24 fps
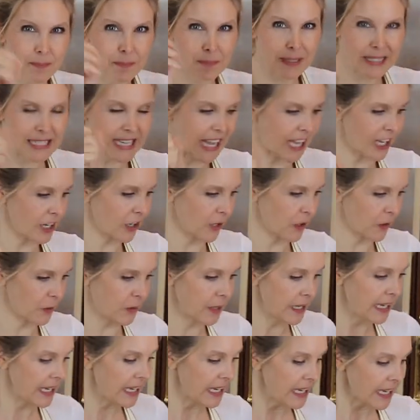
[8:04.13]

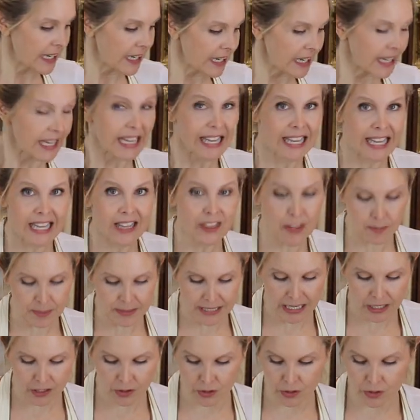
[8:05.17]
potato in the
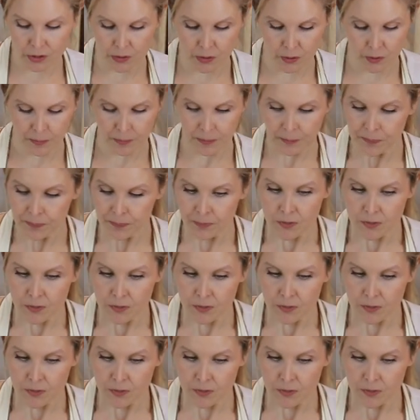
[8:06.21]
potato soup.